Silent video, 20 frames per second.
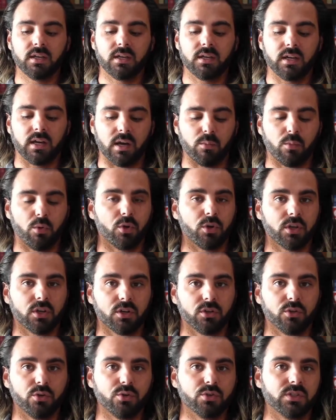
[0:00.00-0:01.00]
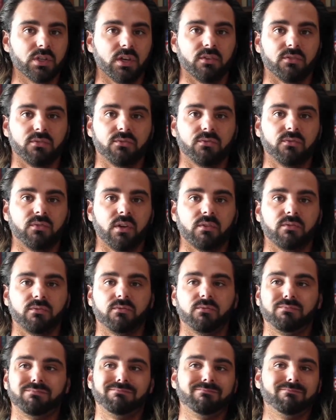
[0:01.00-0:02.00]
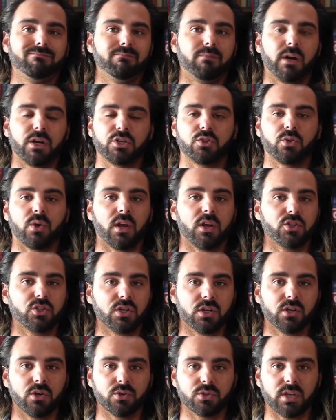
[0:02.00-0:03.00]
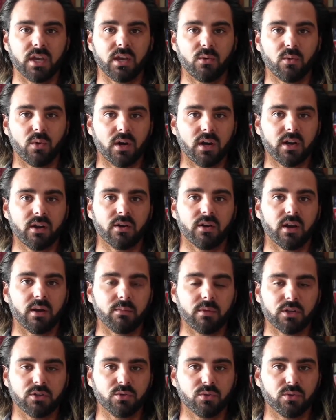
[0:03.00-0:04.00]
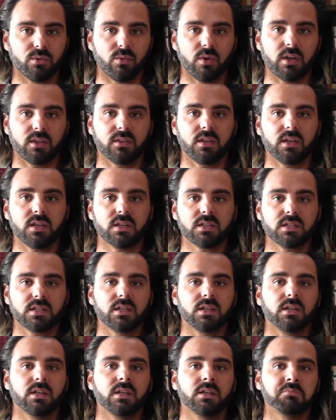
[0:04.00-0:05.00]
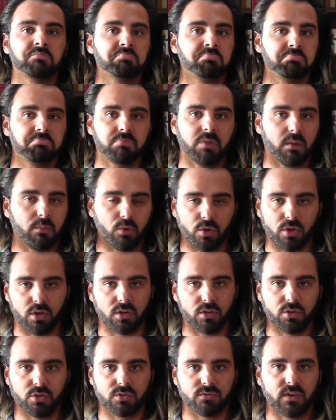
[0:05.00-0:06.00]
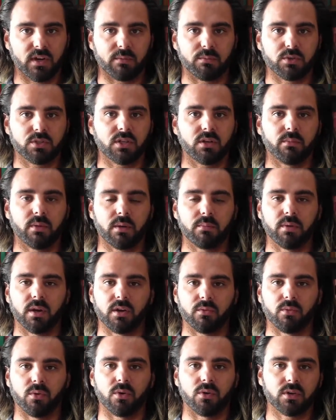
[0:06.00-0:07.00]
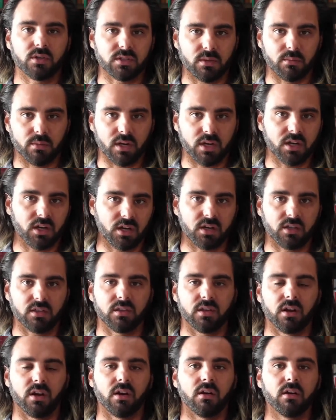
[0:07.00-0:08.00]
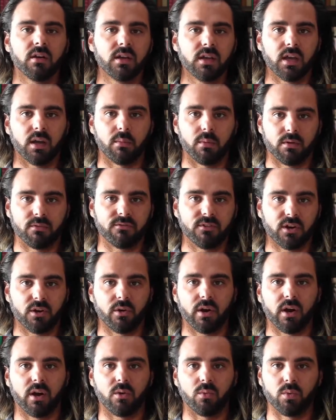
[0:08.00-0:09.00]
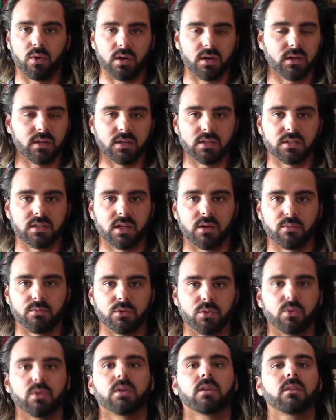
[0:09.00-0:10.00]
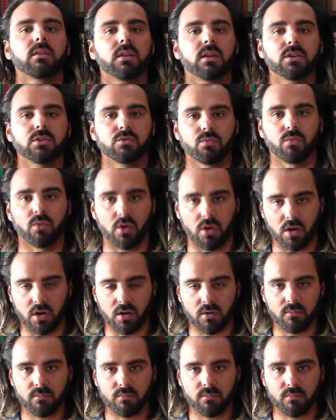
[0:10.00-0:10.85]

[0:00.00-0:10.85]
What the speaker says: I'm only going to lose if my strategy goes haywire and I'm not doing the right things, I'm only going to lose 5% of my bankroll because I'm going to cut it there and I'm going to figure out what it is that I'm doing that is wrong.